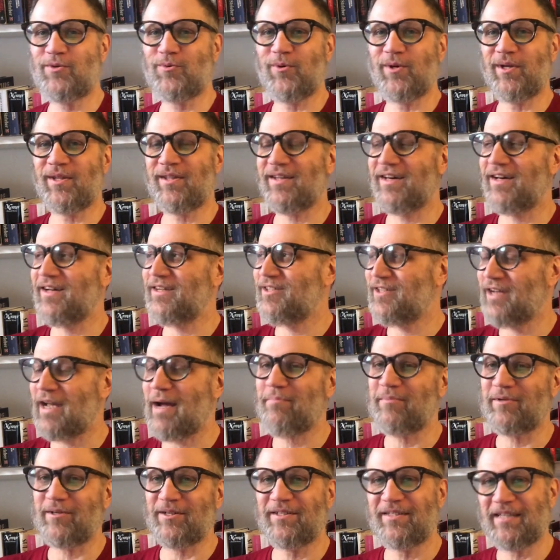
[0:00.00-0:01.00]
with
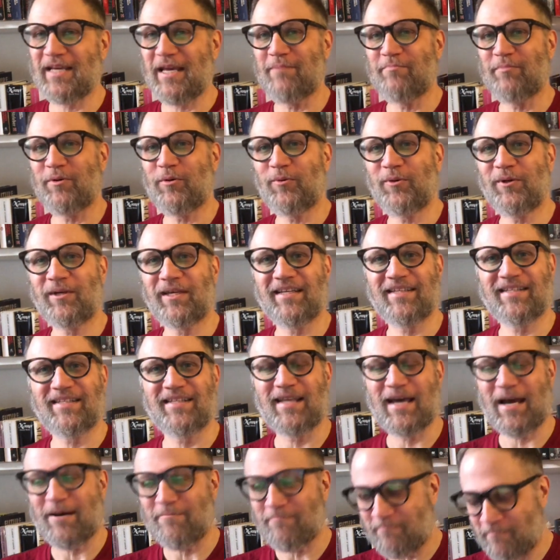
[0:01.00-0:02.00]
chapter 10, but we'll get to
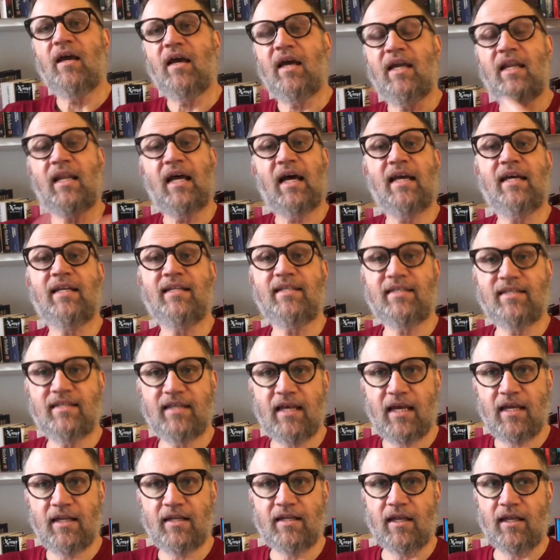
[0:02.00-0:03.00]
that. And I had
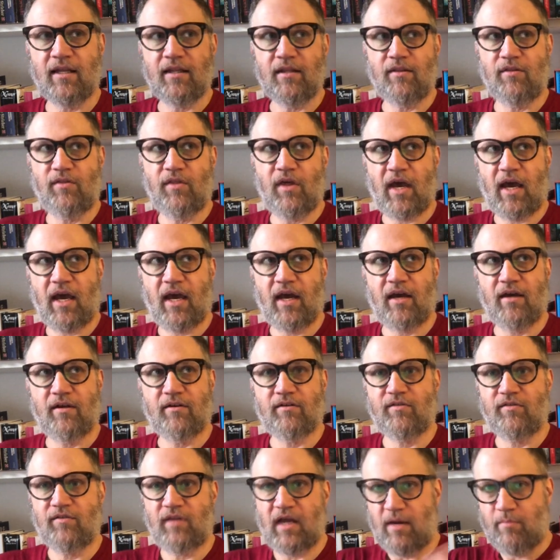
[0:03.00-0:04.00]
said
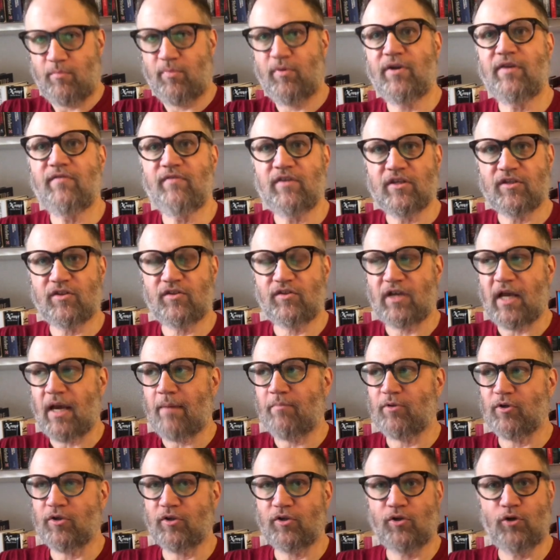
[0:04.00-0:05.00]
that that previous
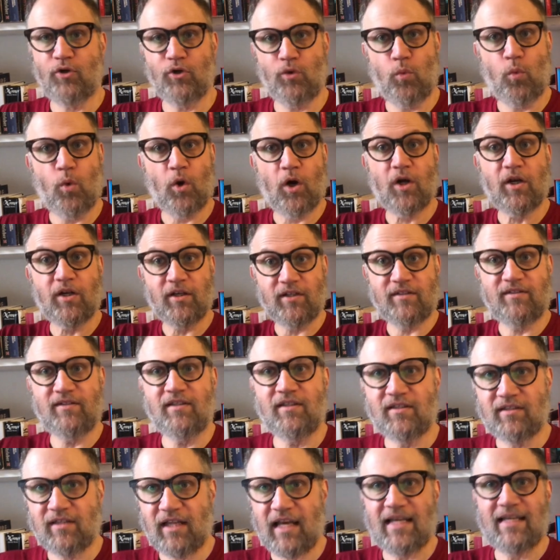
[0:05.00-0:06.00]
chapter could work as
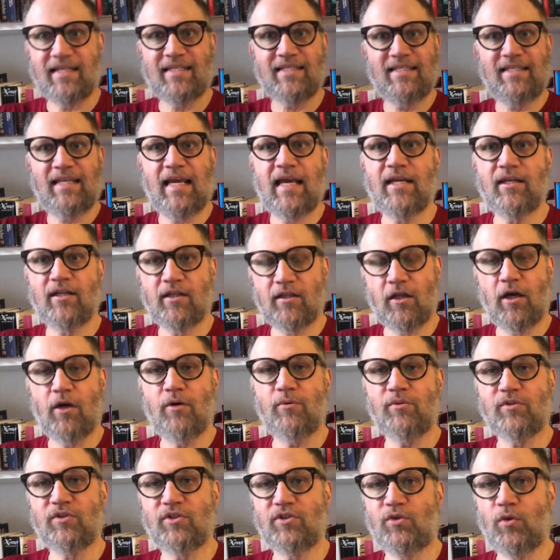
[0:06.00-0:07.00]
this like
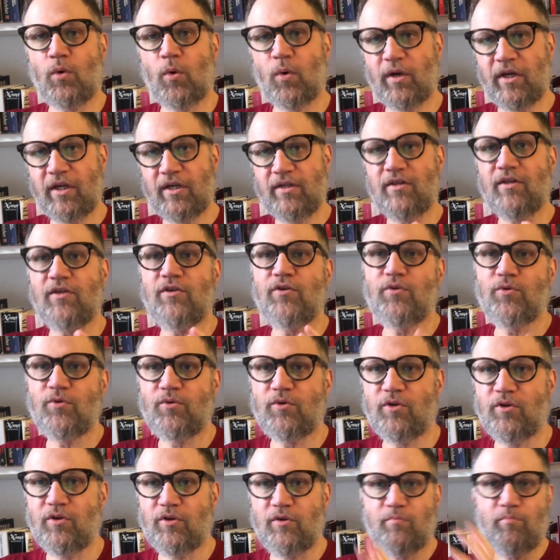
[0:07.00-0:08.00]
standalone story that you
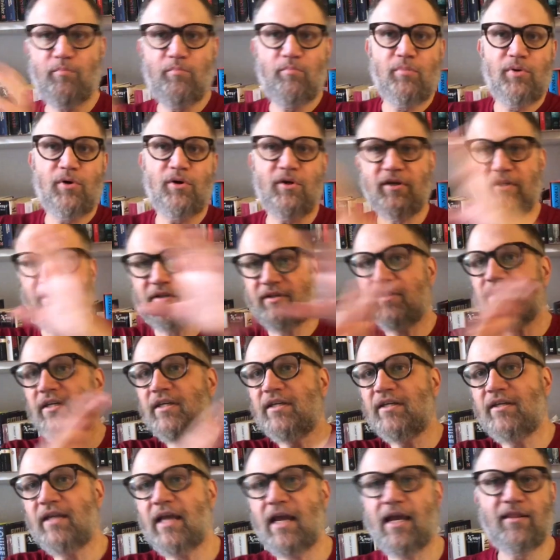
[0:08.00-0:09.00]
could put
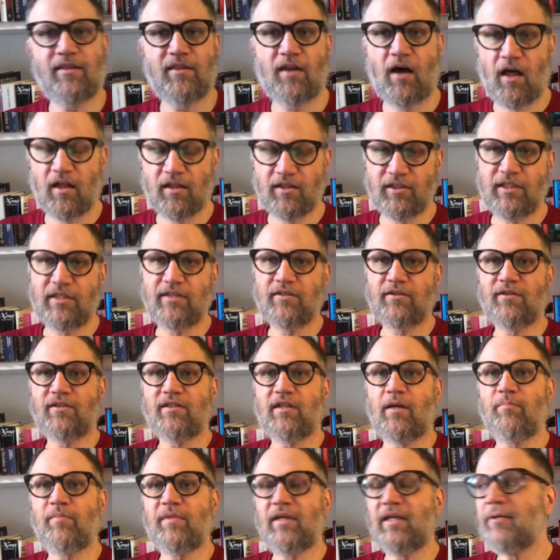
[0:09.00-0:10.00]
in anthologies or
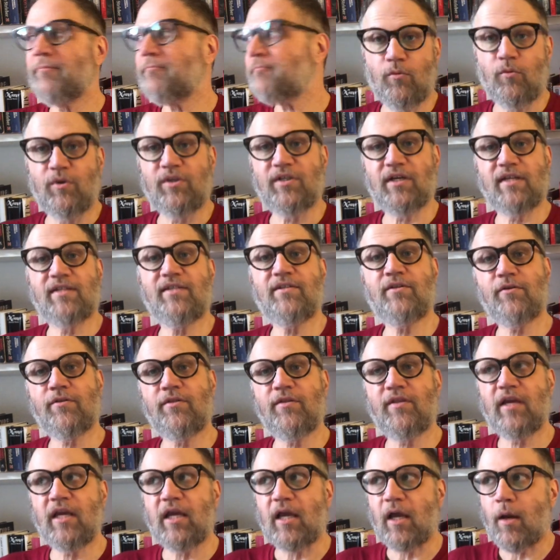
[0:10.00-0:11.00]
something, which I still
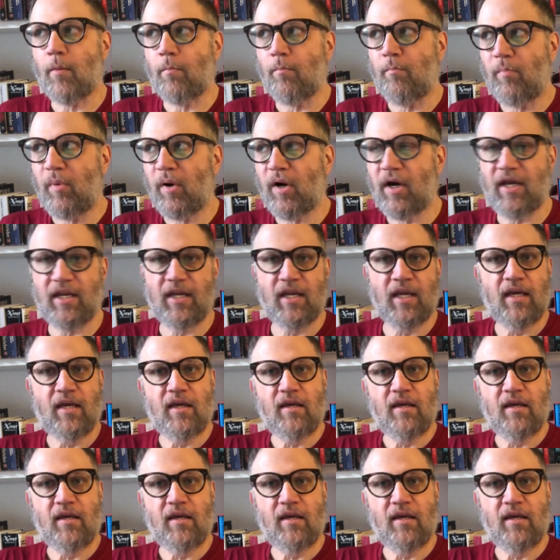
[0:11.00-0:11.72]
think, but